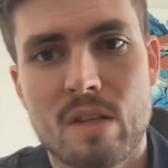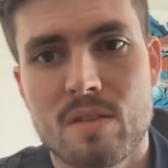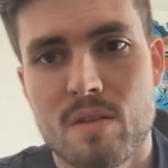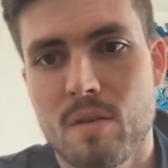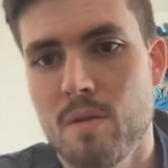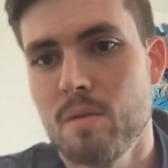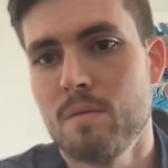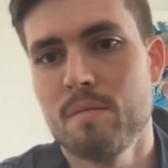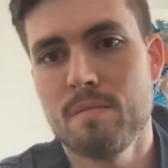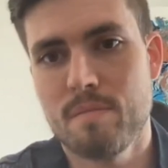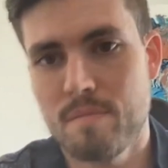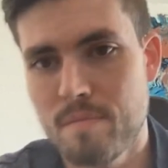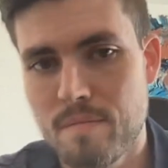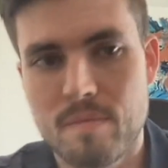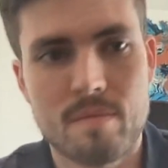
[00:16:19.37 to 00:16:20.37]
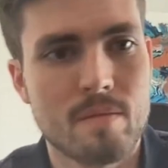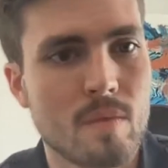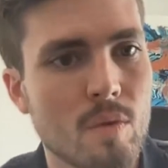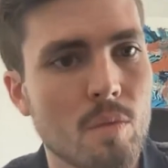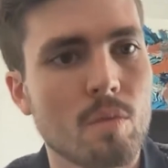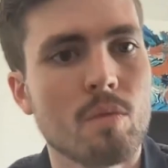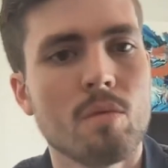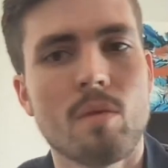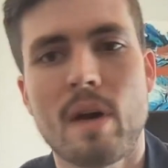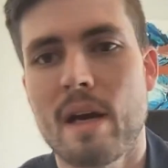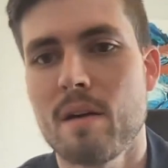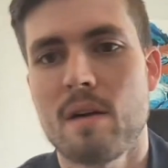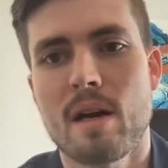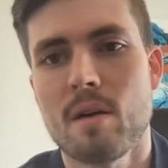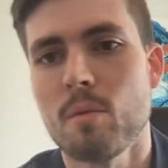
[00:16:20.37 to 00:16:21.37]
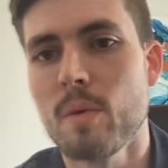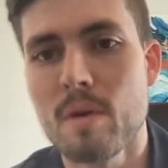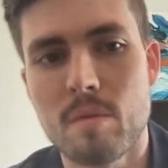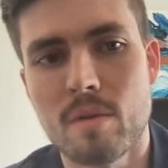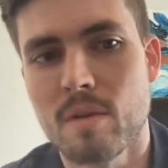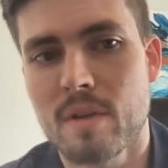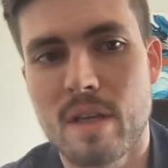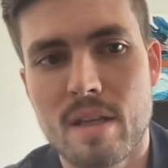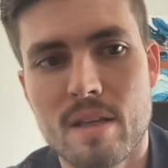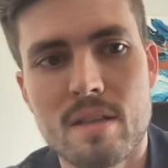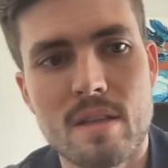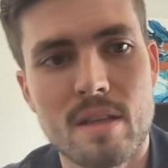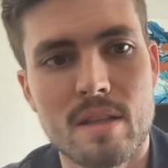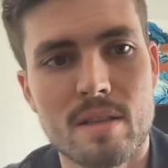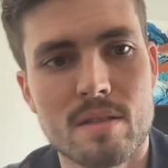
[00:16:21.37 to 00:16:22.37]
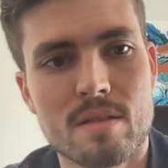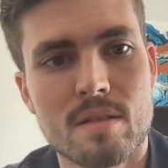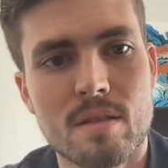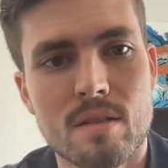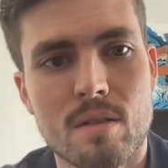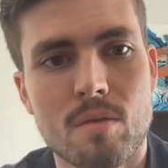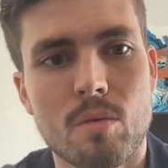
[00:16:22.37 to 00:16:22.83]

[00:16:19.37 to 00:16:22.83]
So how we would look at it is,